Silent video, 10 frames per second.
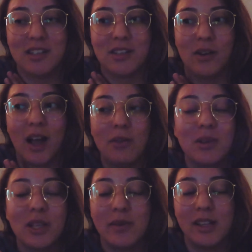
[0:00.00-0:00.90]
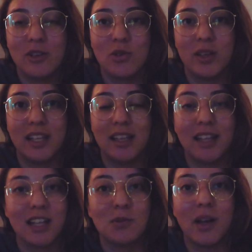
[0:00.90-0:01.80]
So I really, really enjoyed that.
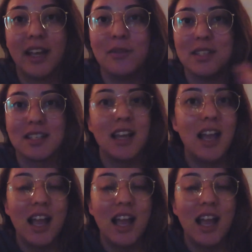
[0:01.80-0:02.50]
That's why it was